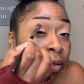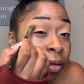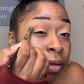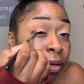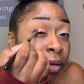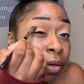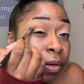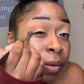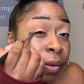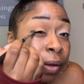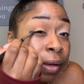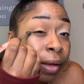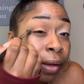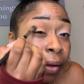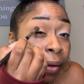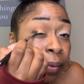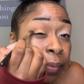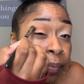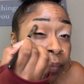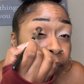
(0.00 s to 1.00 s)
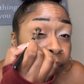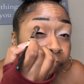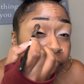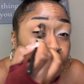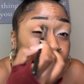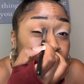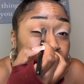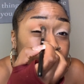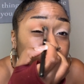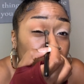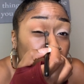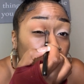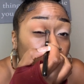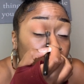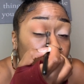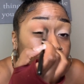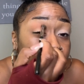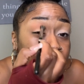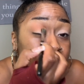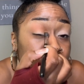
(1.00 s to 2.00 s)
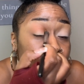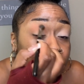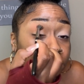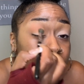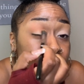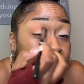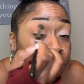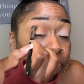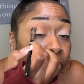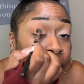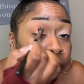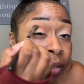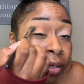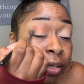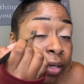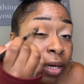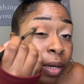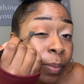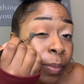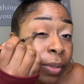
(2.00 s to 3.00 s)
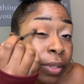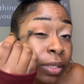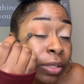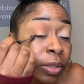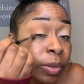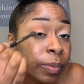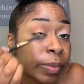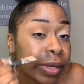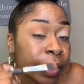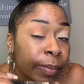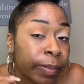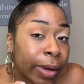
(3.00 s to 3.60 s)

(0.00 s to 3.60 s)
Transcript: Okay, so I just darkened it up a little bit by